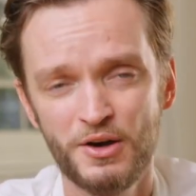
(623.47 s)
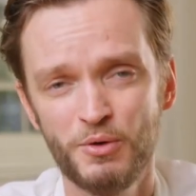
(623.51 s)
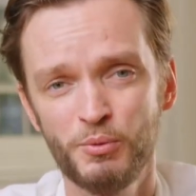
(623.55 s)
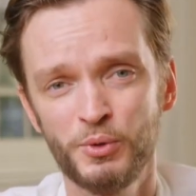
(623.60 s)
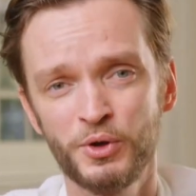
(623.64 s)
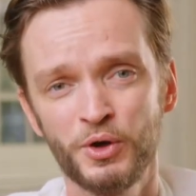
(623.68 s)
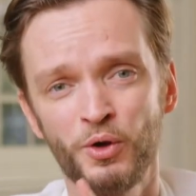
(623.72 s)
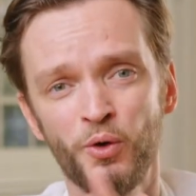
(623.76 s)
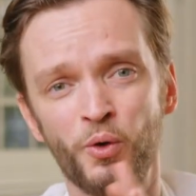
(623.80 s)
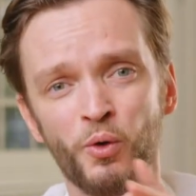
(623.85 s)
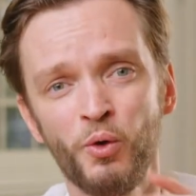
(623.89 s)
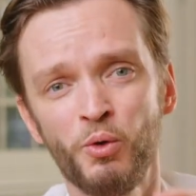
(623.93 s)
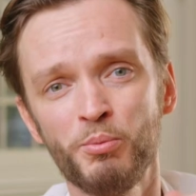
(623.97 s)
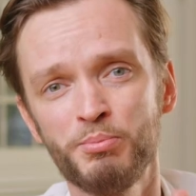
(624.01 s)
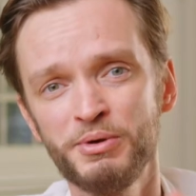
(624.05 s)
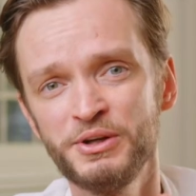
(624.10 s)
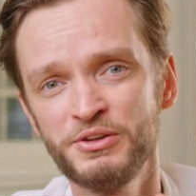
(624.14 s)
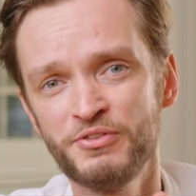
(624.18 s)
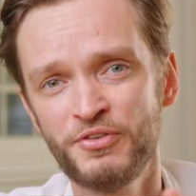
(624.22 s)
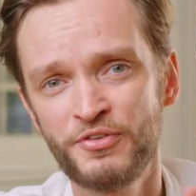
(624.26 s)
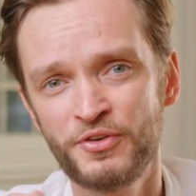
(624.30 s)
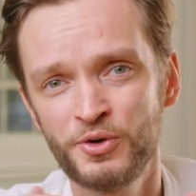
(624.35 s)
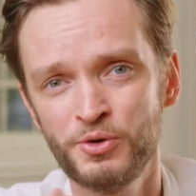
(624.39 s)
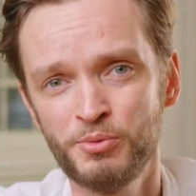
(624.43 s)
We've all been
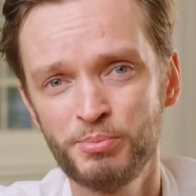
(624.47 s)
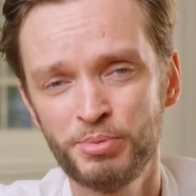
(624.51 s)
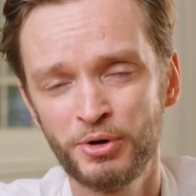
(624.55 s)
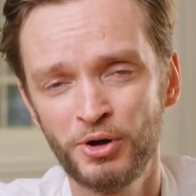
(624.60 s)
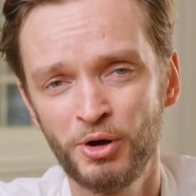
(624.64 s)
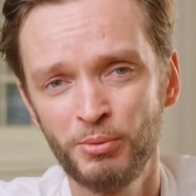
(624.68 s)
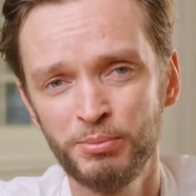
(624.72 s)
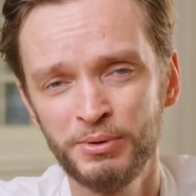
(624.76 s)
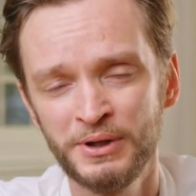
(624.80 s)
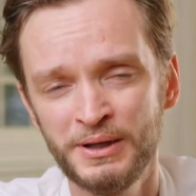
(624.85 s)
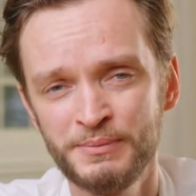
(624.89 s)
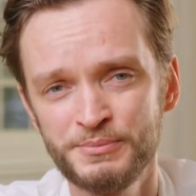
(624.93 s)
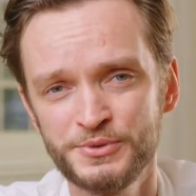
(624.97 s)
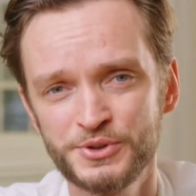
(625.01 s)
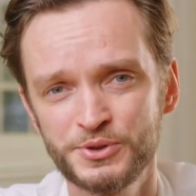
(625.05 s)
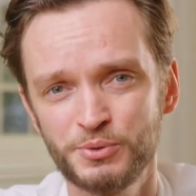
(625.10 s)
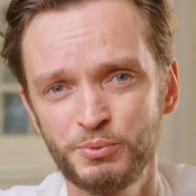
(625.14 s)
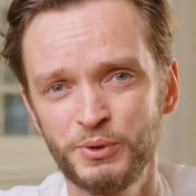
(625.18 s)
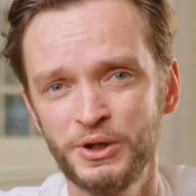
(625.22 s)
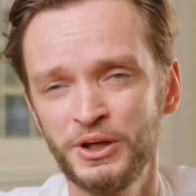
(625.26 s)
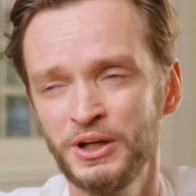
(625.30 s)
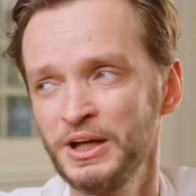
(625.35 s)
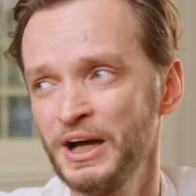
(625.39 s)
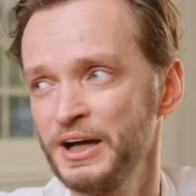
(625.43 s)
through problems.
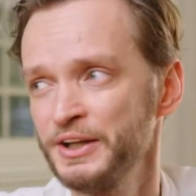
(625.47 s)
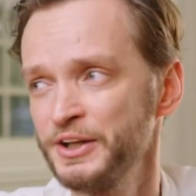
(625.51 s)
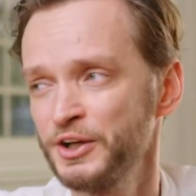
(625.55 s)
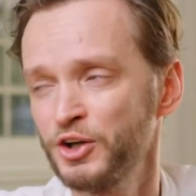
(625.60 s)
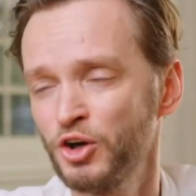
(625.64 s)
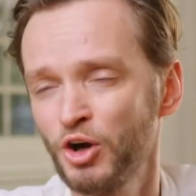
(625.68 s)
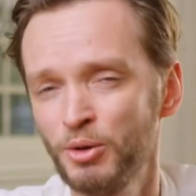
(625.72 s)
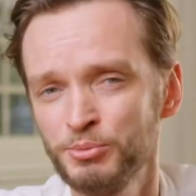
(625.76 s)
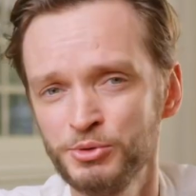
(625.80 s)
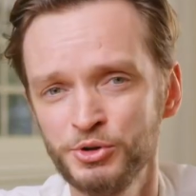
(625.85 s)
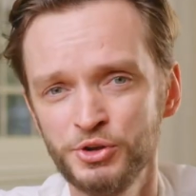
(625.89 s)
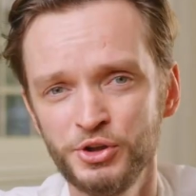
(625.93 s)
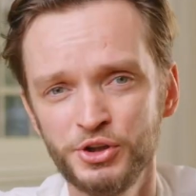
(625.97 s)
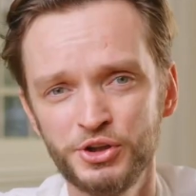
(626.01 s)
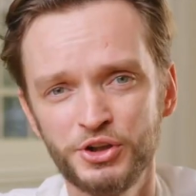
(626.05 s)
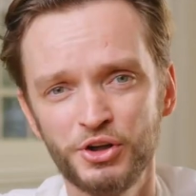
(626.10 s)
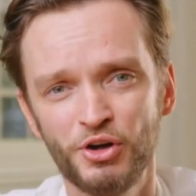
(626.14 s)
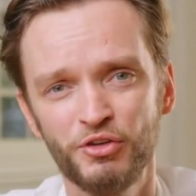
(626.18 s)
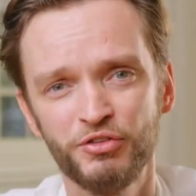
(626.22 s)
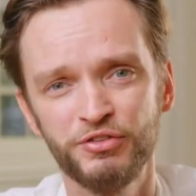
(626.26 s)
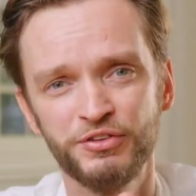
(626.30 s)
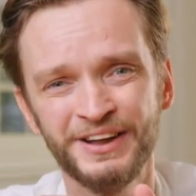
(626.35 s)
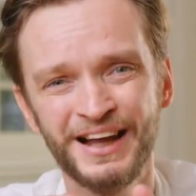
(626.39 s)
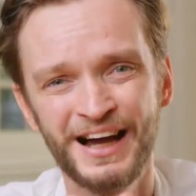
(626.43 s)
We are the community
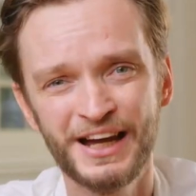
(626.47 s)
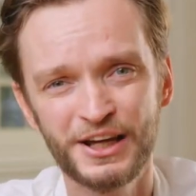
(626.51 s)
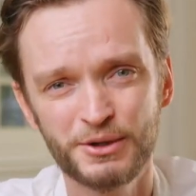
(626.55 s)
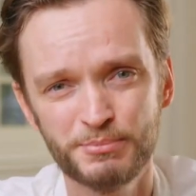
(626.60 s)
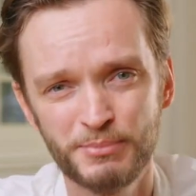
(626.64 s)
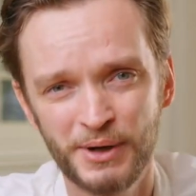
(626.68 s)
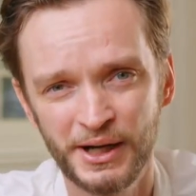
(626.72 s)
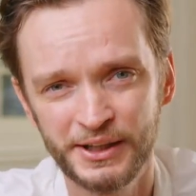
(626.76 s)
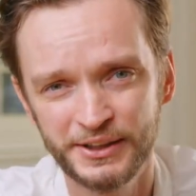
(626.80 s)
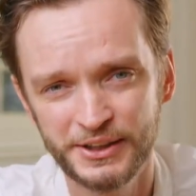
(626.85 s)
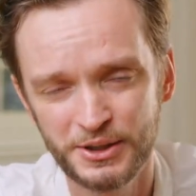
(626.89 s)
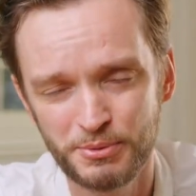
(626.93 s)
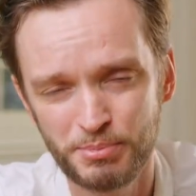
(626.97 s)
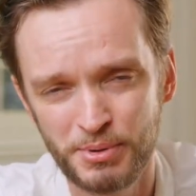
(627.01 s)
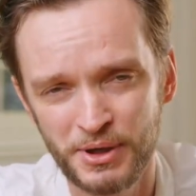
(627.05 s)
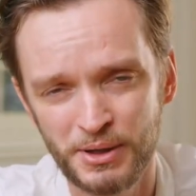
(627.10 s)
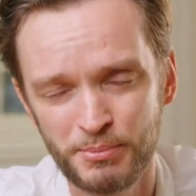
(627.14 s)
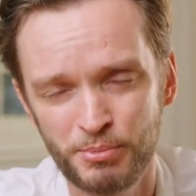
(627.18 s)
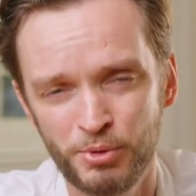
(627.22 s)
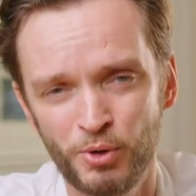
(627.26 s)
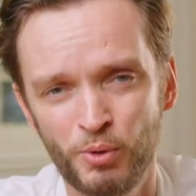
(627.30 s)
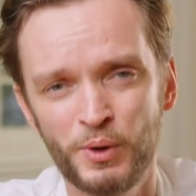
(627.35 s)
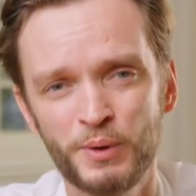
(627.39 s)
of like-minded people.